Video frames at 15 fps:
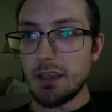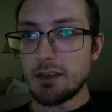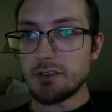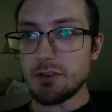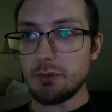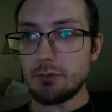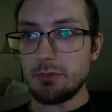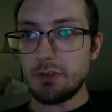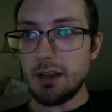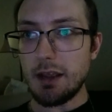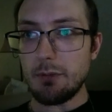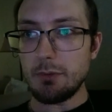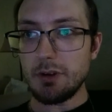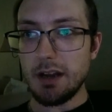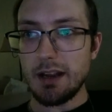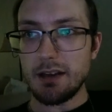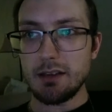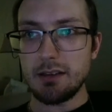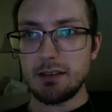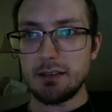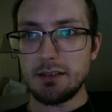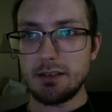So now we're at
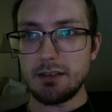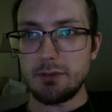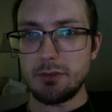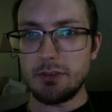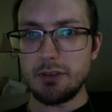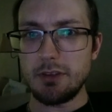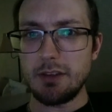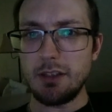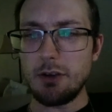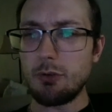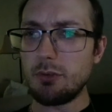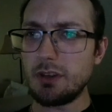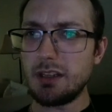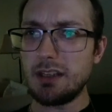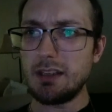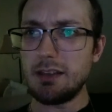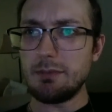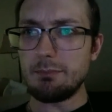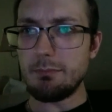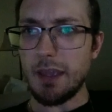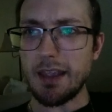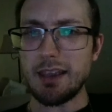the only
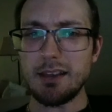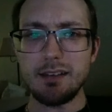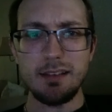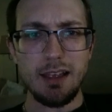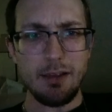Mega